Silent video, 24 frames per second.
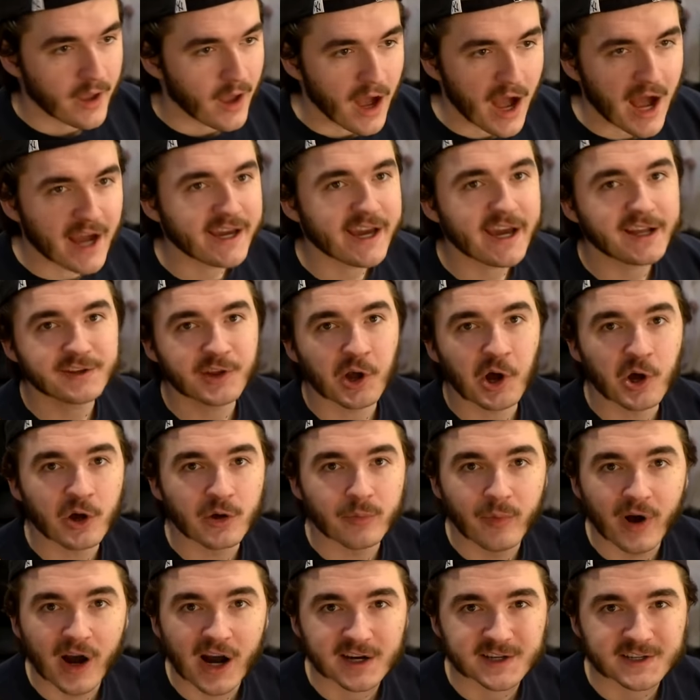I ate the whole
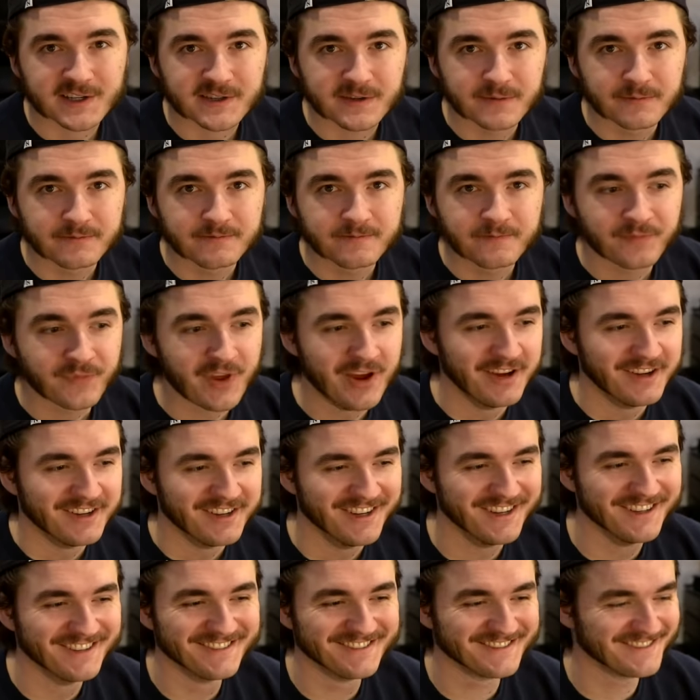box.
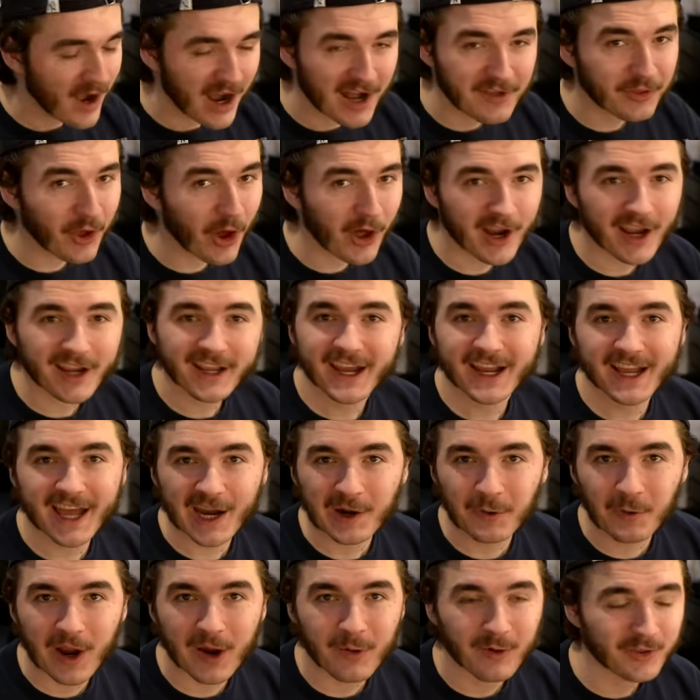I thought I could get
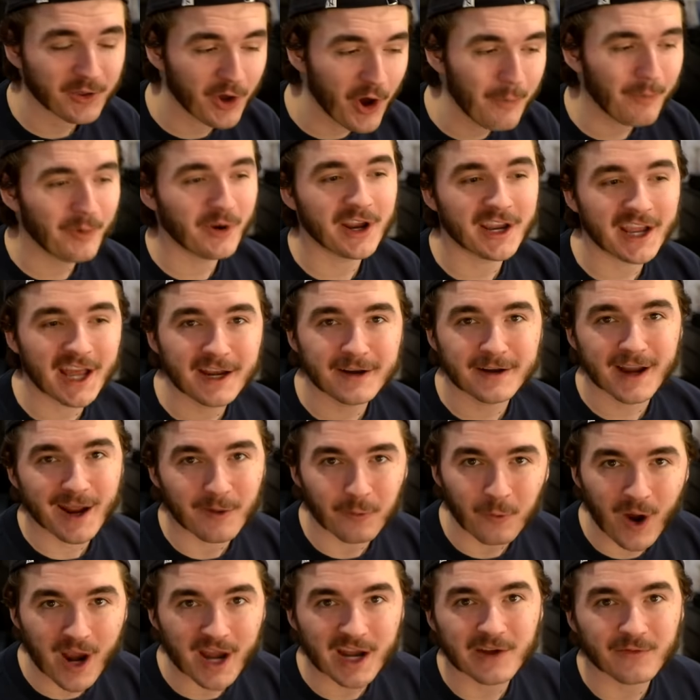away with opening it and
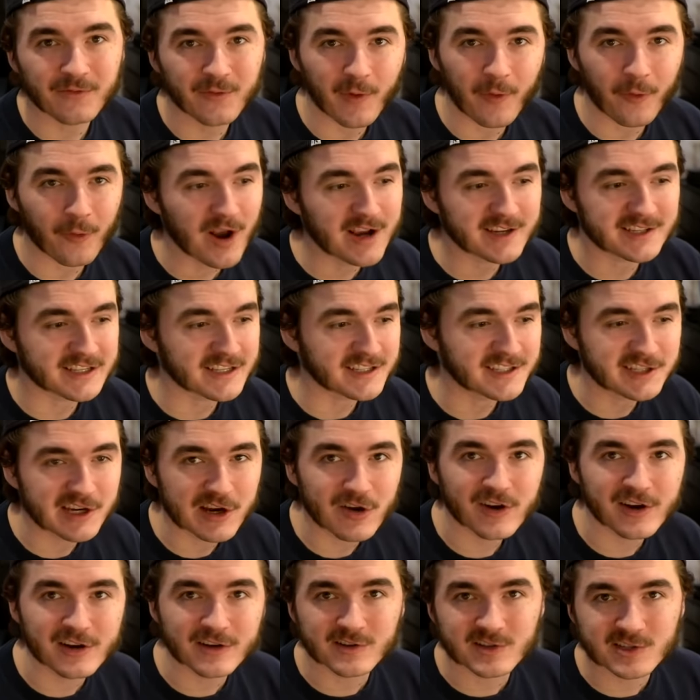waiting for the rest of the
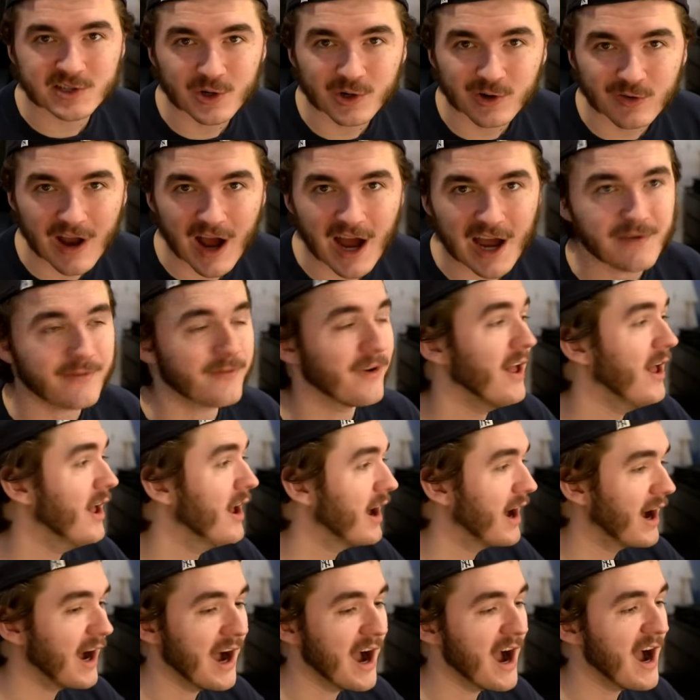cereals to arrive.
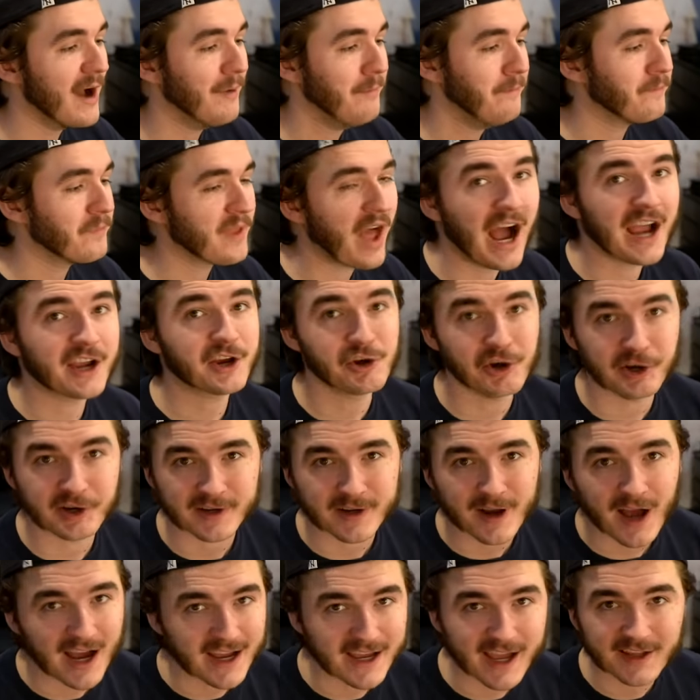I
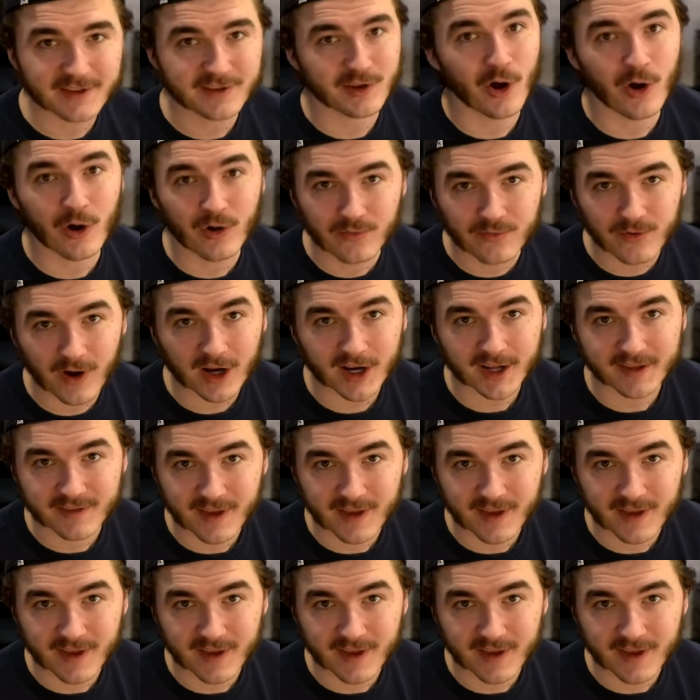couldn't. I ate the whole fucking